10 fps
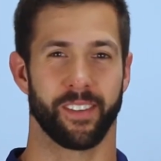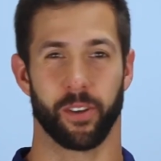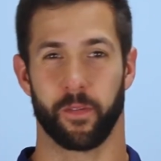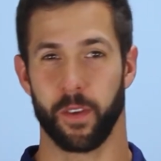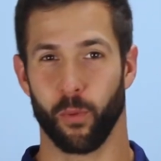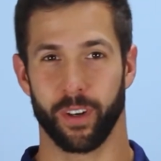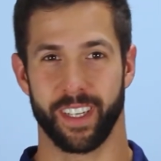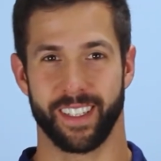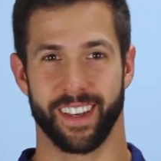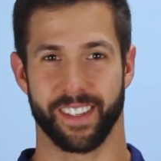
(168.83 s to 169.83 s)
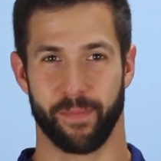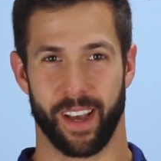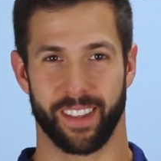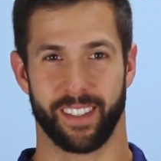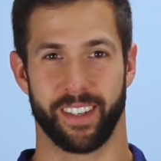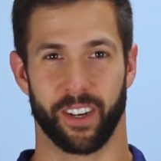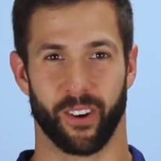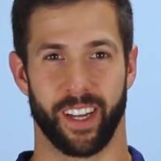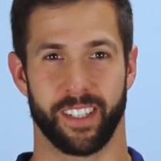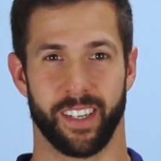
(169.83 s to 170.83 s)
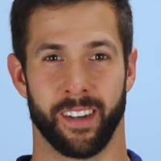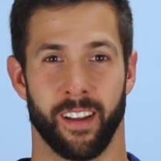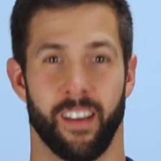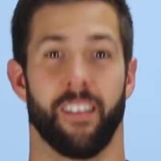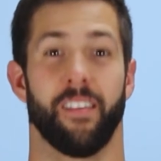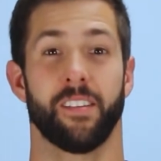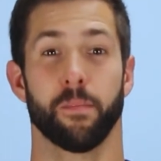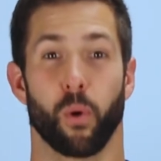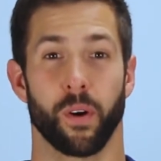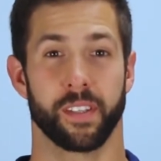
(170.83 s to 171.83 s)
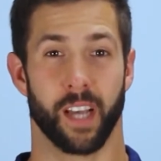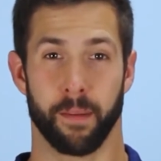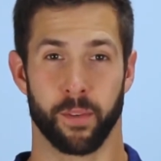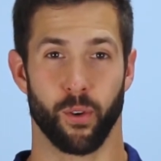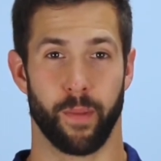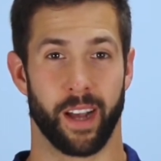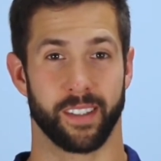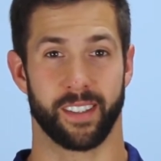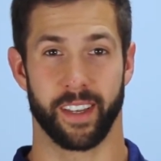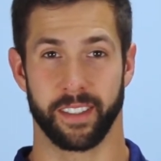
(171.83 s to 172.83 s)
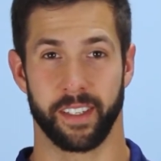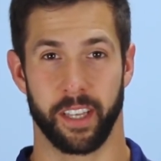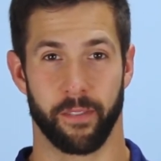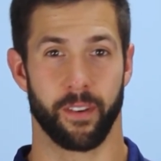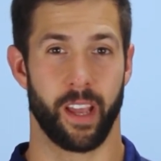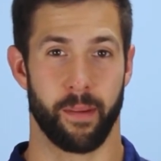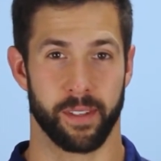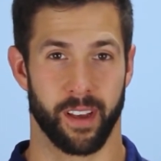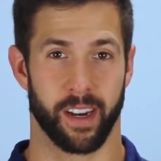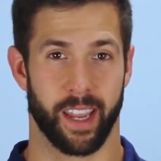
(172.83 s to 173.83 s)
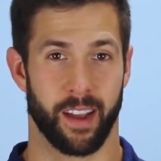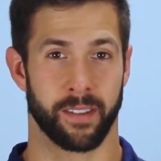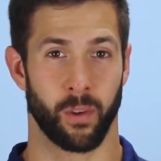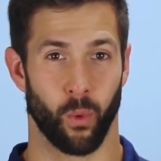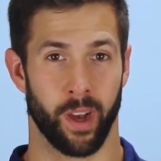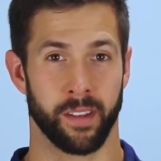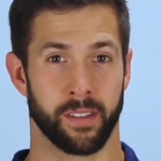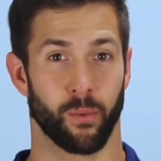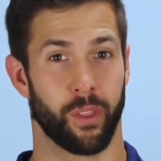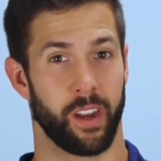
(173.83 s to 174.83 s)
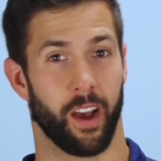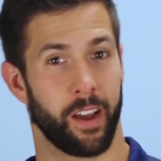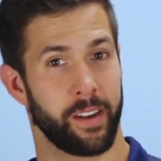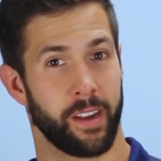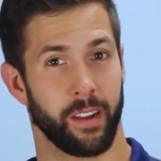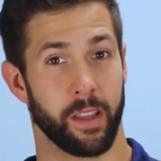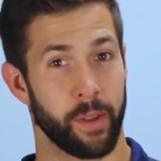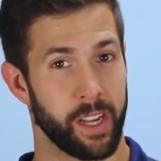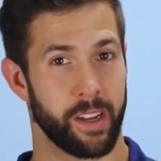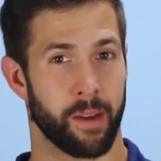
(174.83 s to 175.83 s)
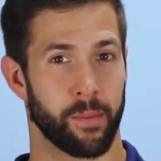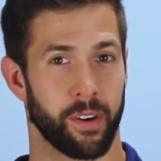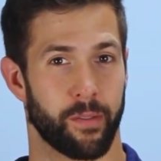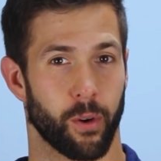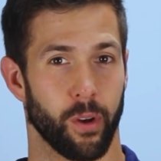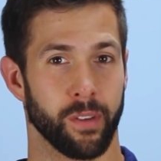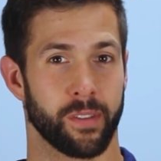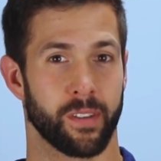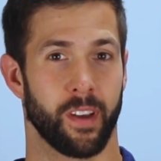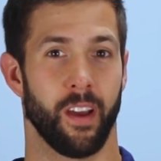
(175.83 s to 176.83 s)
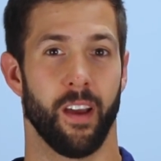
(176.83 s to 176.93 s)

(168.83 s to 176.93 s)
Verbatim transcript: So a few more details about this integration. This supports up to about 60 different Amazon accounts at once with an unlimited number of roles.